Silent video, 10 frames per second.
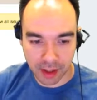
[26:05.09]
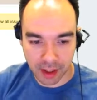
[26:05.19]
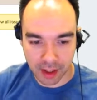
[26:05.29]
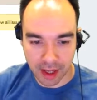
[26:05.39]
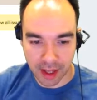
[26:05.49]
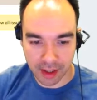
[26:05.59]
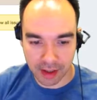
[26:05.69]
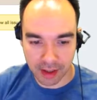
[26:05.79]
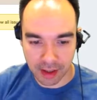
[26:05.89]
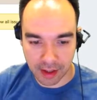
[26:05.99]
in
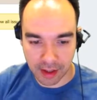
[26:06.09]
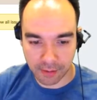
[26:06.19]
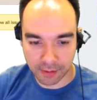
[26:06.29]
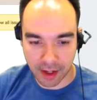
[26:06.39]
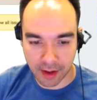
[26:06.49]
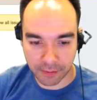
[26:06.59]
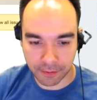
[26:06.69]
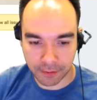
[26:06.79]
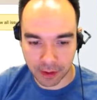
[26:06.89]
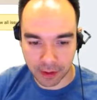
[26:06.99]
an
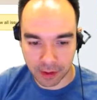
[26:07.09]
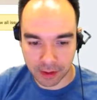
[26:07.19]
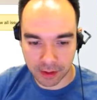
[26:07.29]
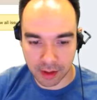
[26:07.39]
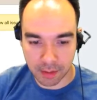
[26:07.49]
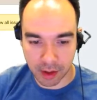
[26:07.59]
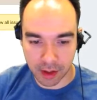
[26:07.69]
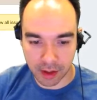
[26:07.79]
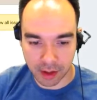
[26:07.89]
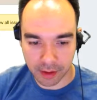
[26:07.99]
if-def debug